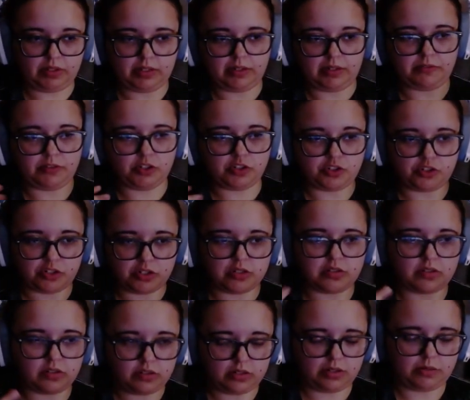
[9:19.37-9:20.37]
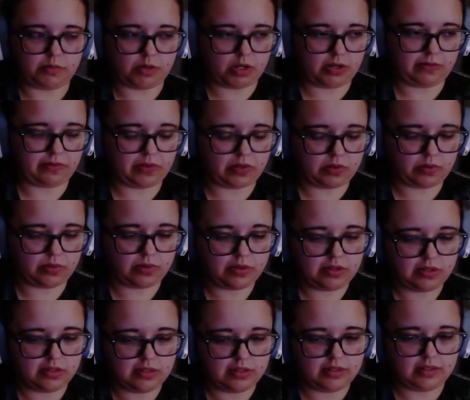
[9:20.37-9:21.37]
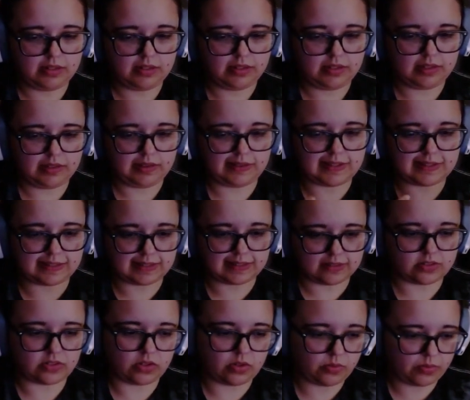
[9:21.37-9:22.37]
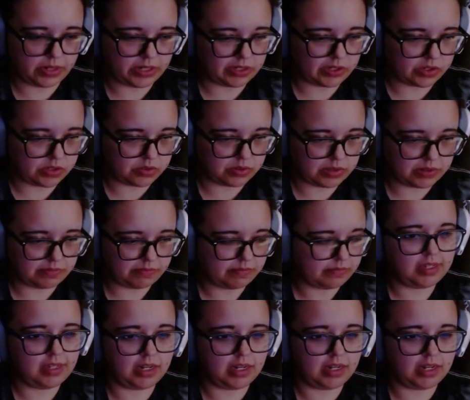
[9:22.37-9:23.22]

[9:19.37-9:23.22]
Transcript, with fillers: If you're just learning mod view, this is the way to do it.